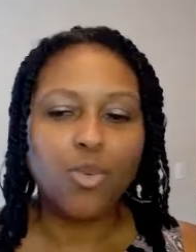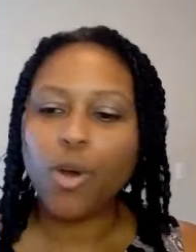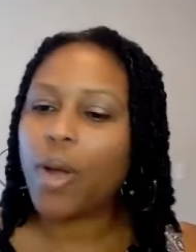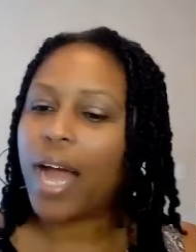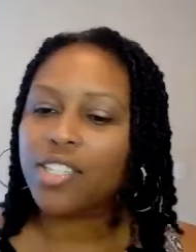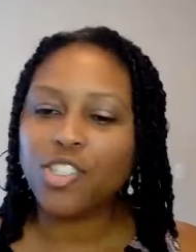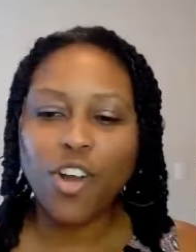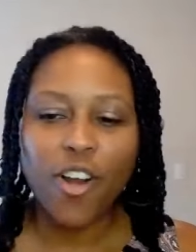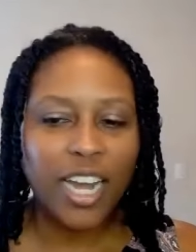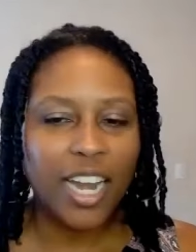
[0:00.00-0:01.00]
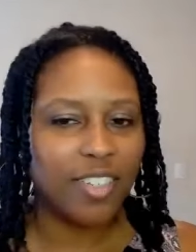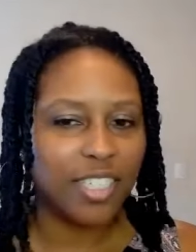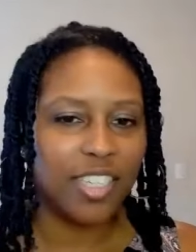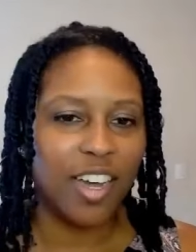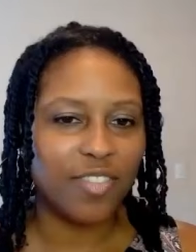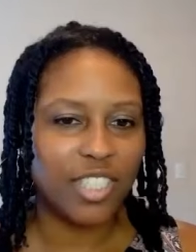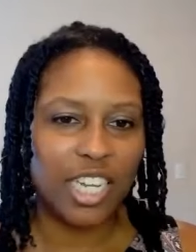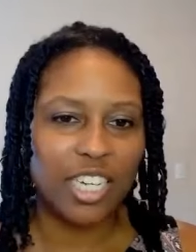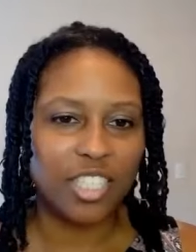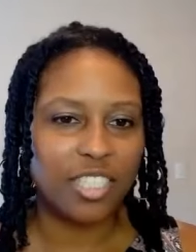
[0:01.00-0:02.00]
You heard, totally. I started out this
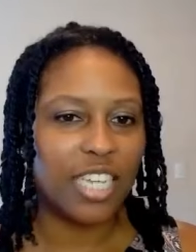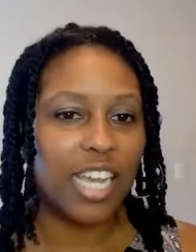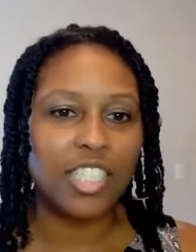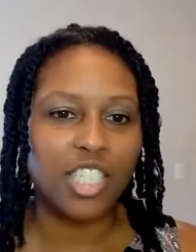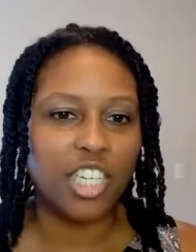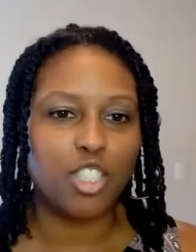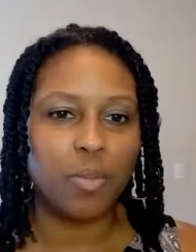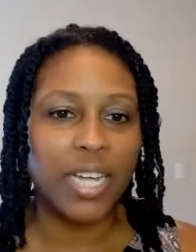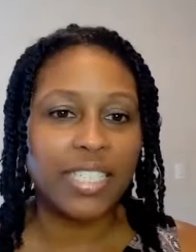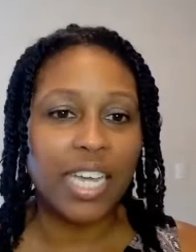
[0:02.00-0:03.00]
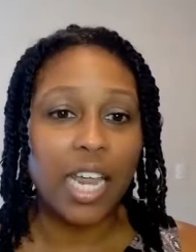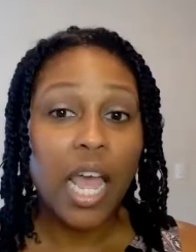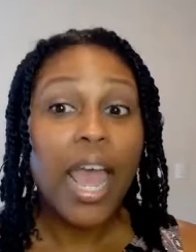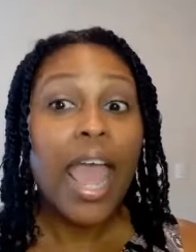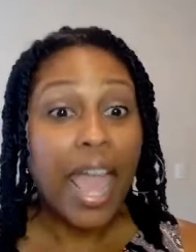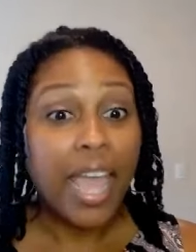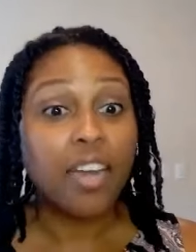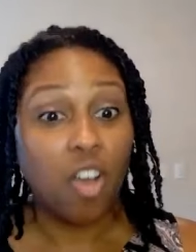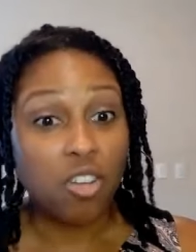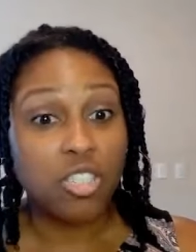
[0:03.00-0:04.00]
conversation saying change your mindset.
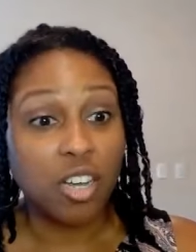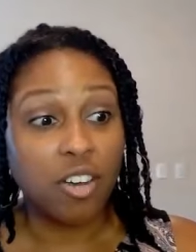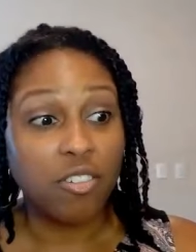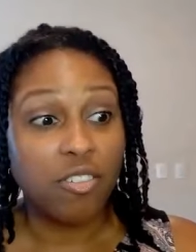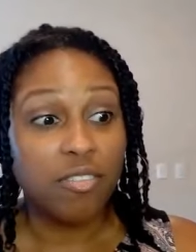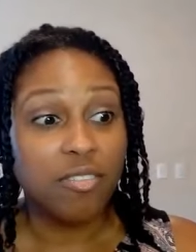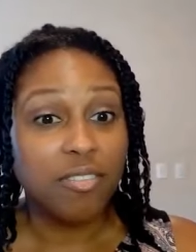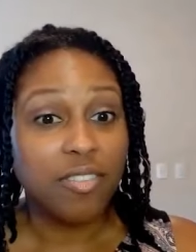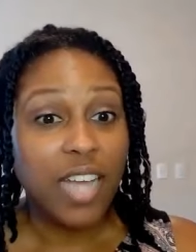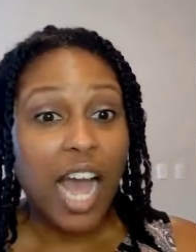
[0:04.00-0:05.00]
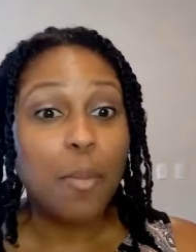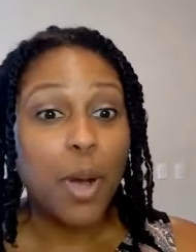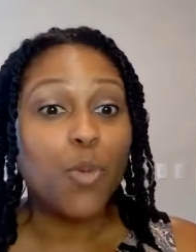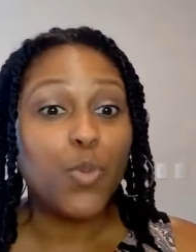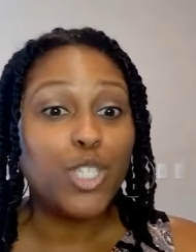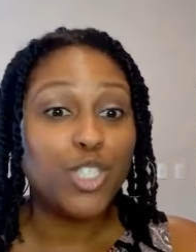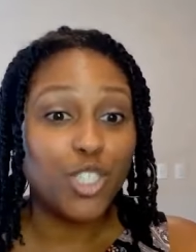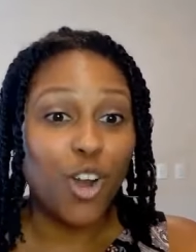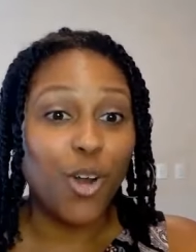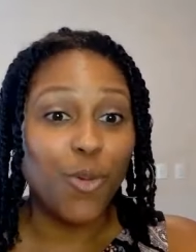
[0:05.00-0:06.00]
And also, how about we
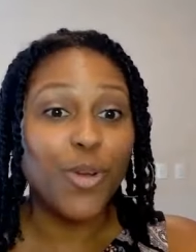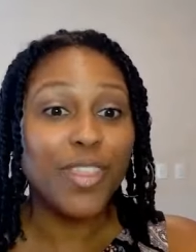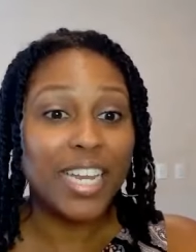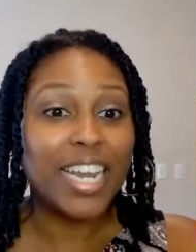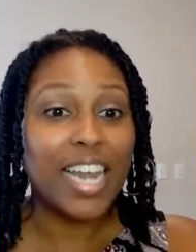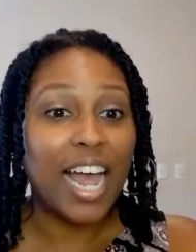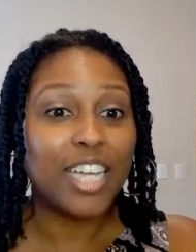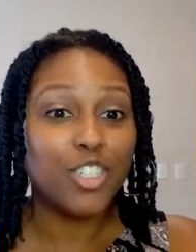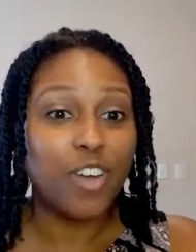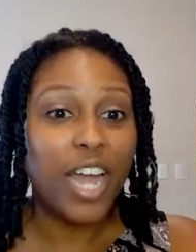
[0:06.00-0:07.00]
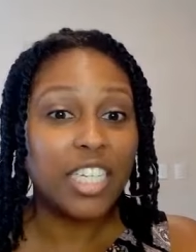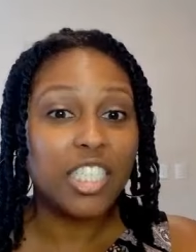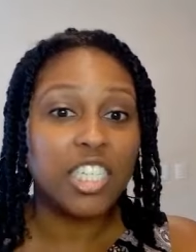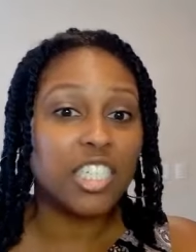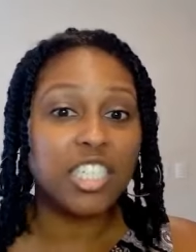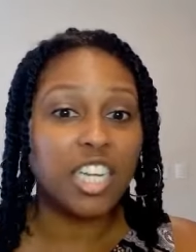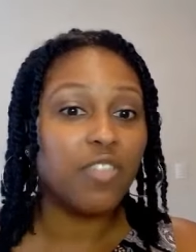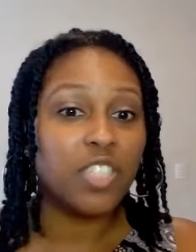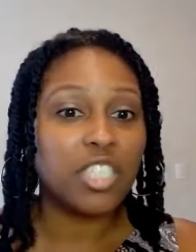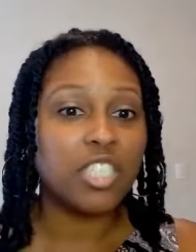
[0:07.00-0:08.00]
start with an aligned strategy because
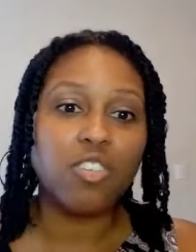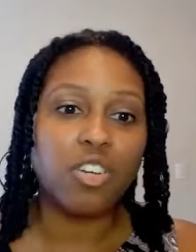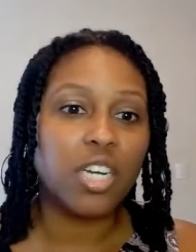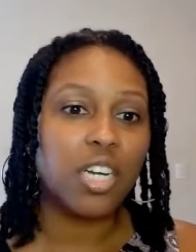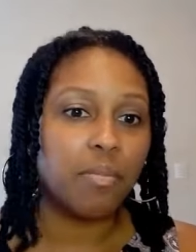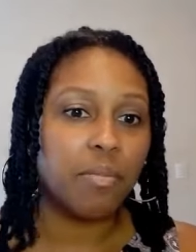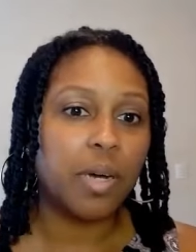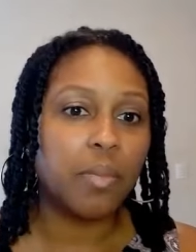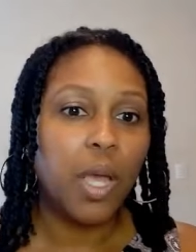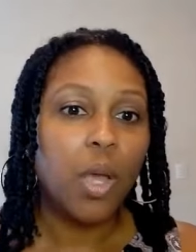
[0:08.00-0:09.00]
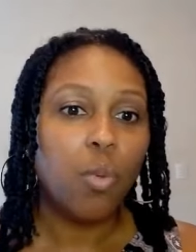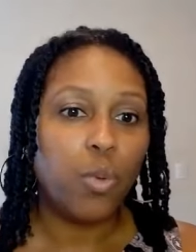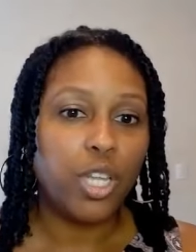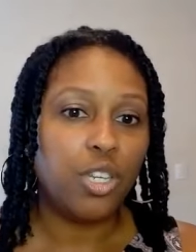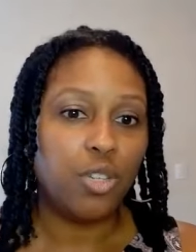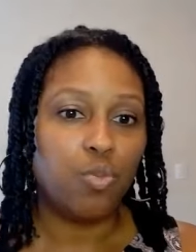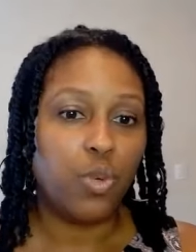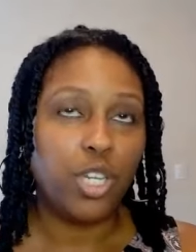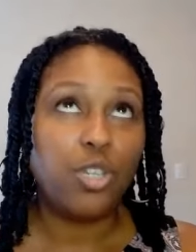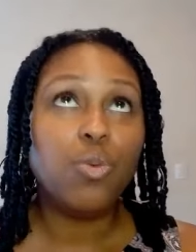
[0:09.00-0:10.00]
stuff is still going to come up when yeah.
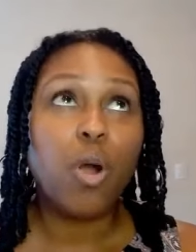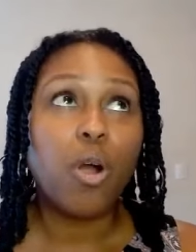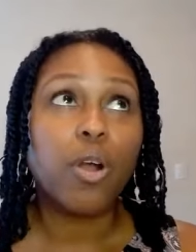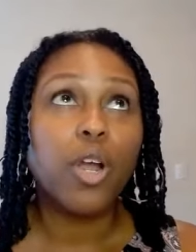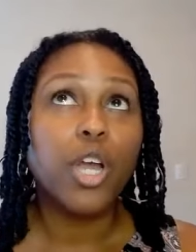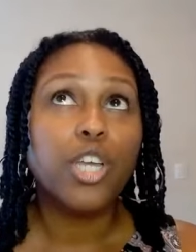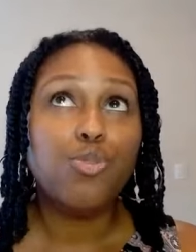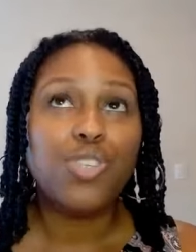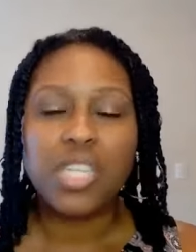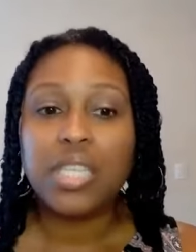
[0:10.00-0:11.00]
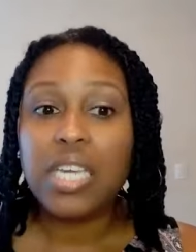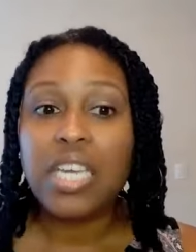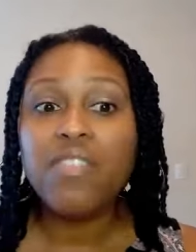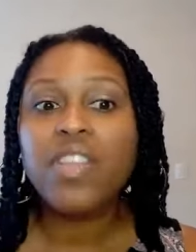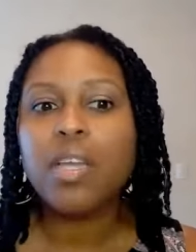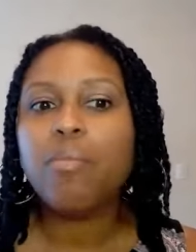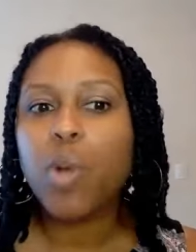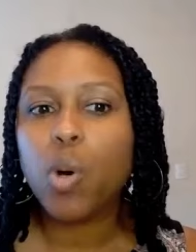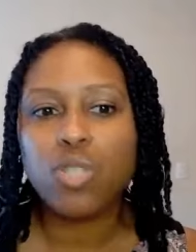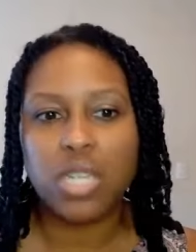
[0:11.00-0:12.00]
when you are using the even the
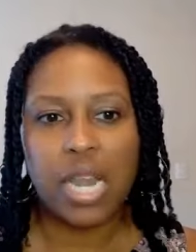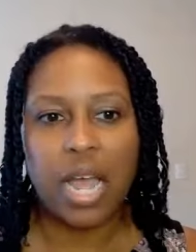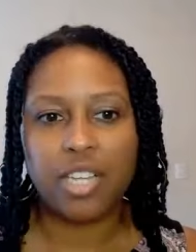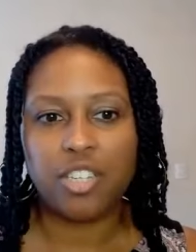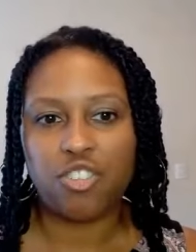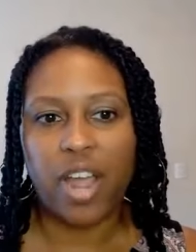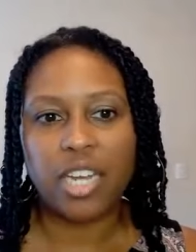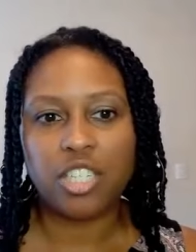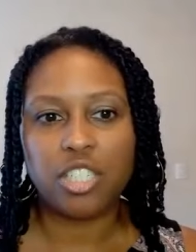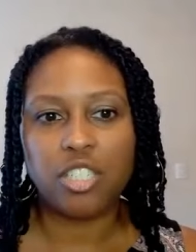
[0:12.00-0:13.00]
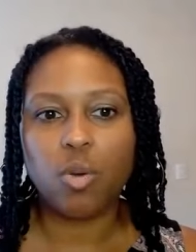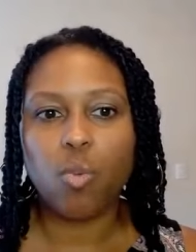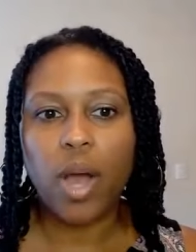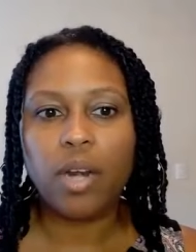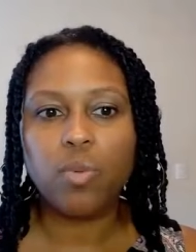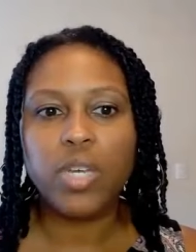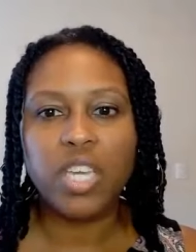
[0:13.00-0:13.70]
most aligned strategy so why don't yeah.